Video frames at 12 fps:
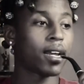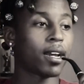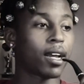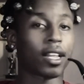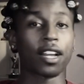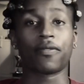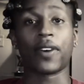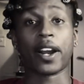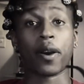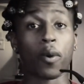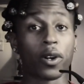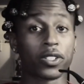I like
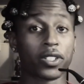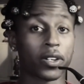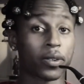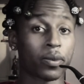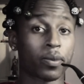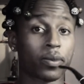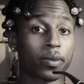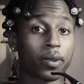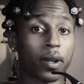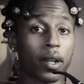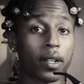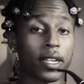fireworks, though.
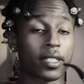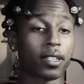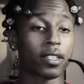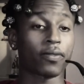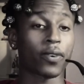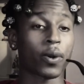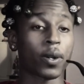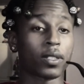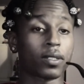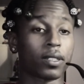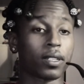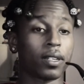That's as far
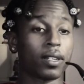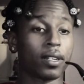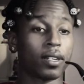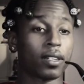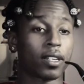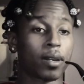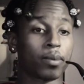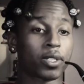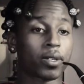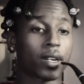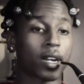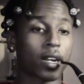as
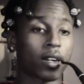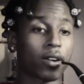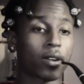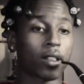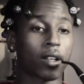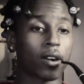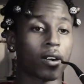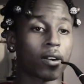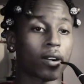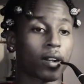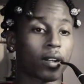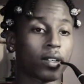chemistry I'll go to learn,
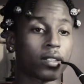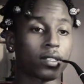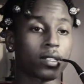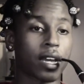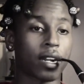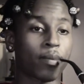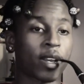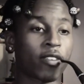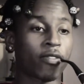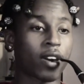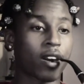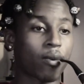is how to make a
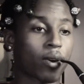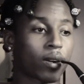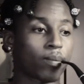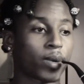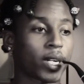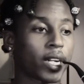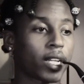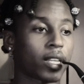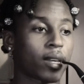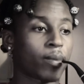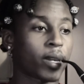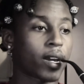firework. But
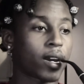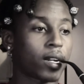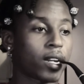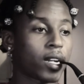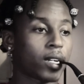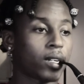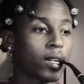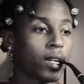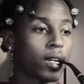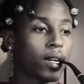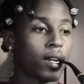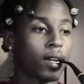anything beyond that,
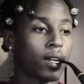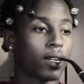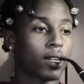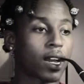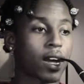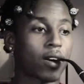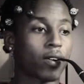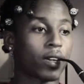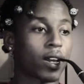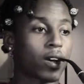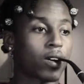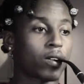
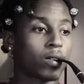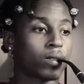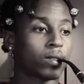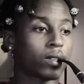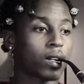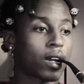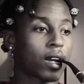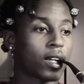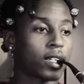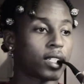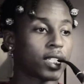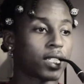y'all
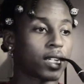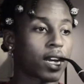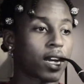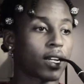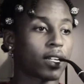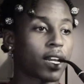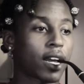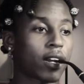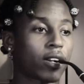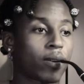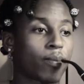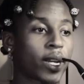
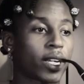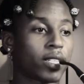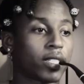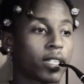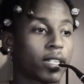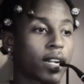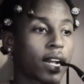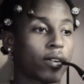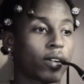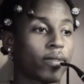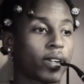here making shit that I don't even